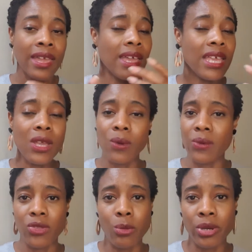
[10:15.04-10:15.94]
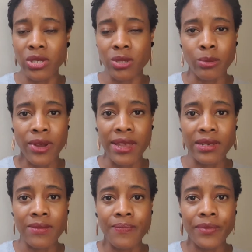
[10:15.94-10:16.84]
equally with your personal brand.
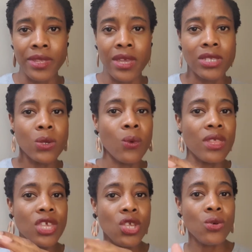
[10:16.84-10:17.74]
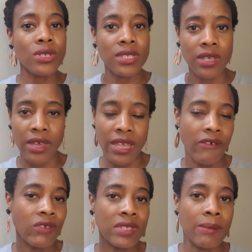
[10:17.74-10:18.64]
So whether you're designing it
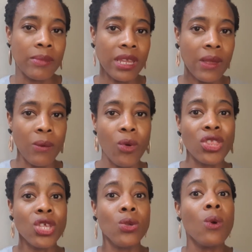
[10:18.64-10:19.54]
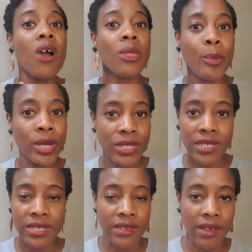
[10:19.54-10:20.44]
for somebody, whether you are the person
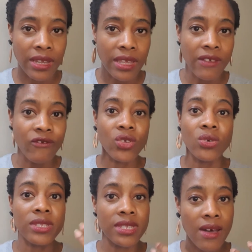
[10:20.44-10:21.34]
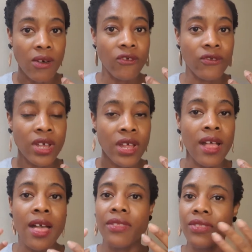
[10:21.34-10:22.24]
designing it for yourself,
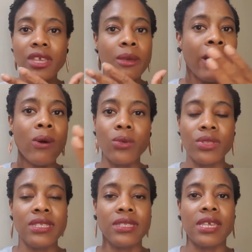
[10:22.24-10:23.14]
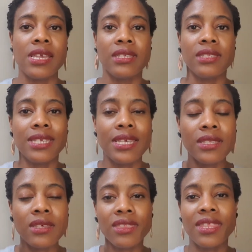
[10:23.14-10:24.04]
think about all these things. These
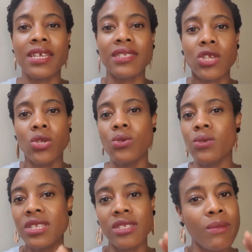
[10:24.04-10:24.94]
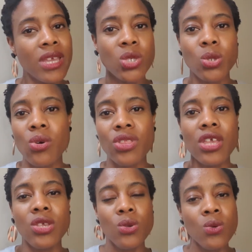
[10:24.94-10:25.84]
are things that you need to make sure that
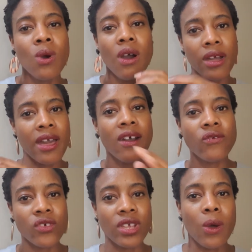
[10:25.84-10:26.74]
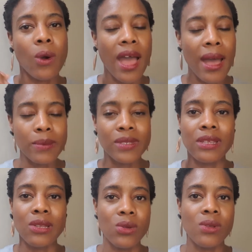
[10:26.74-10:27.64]
you are covering
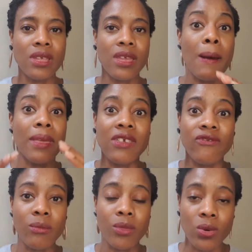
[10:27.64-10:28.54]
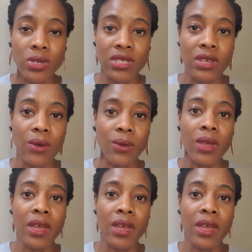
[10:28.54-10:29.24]
absolutely even more so.